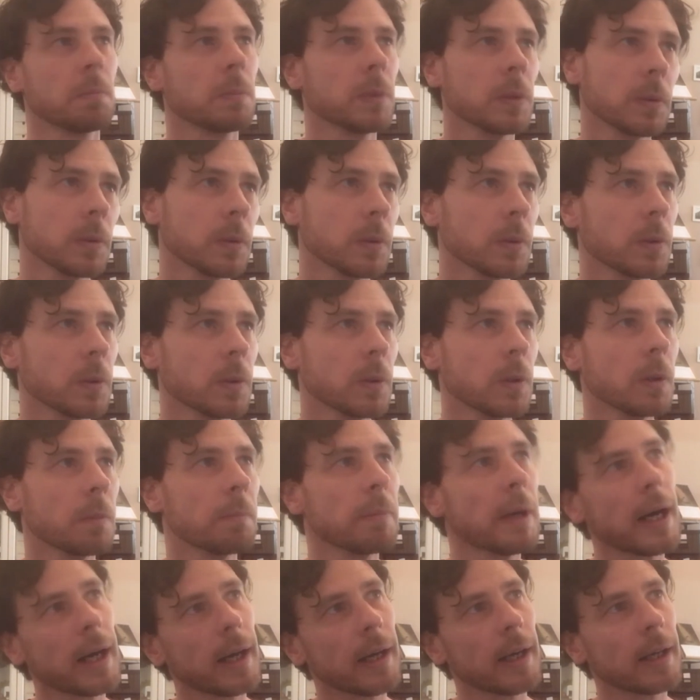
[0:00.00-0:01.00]
Boo,
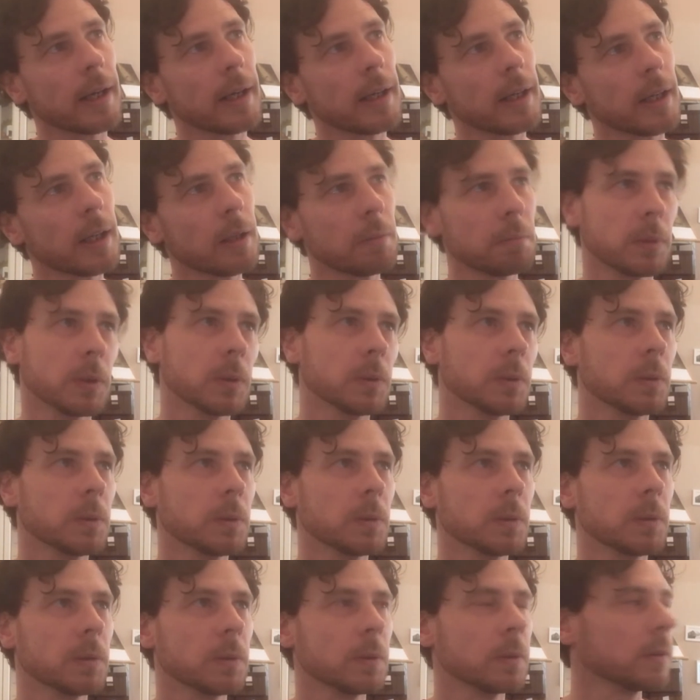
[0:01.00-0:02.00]
ba,
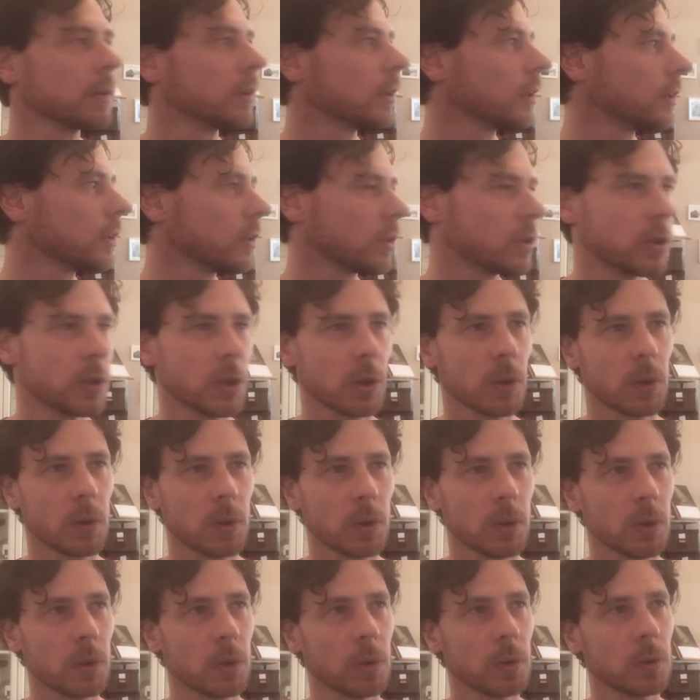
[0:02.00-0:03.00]
boo.
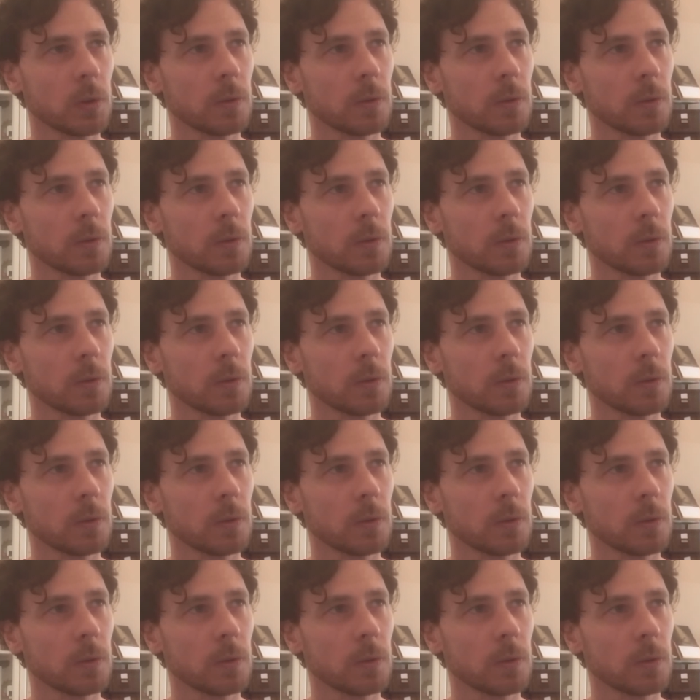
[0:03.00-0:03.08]
do,